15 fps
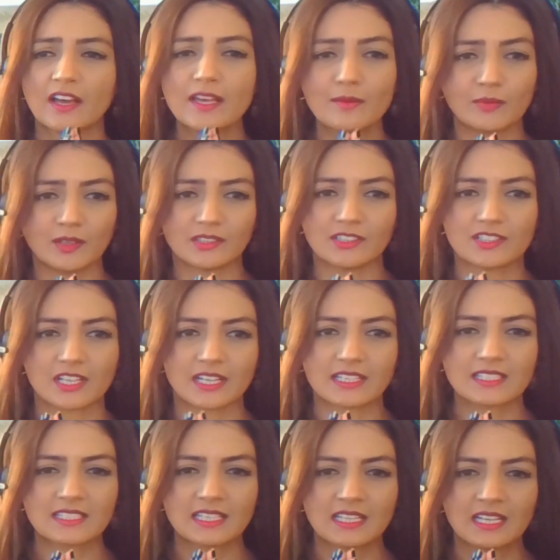I
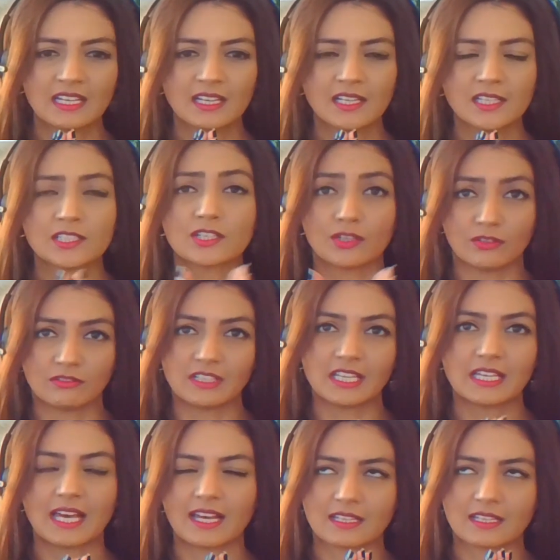apologize to HOONY